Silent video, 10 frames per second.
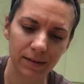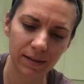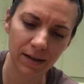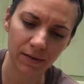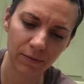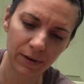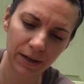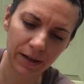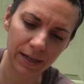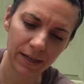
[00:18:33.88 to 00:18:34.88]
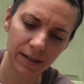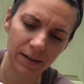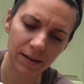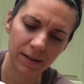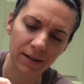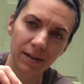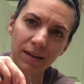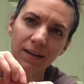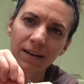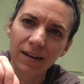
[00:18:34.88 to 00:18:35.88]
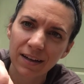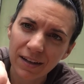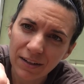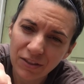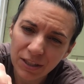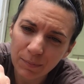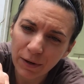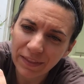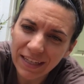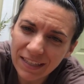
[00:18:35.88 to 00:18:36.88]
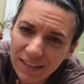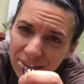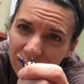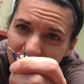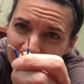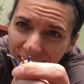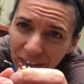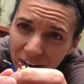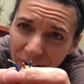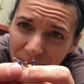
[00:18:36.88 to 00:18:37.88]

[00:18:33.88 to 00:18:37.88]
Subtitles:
So we're gonna just put these together.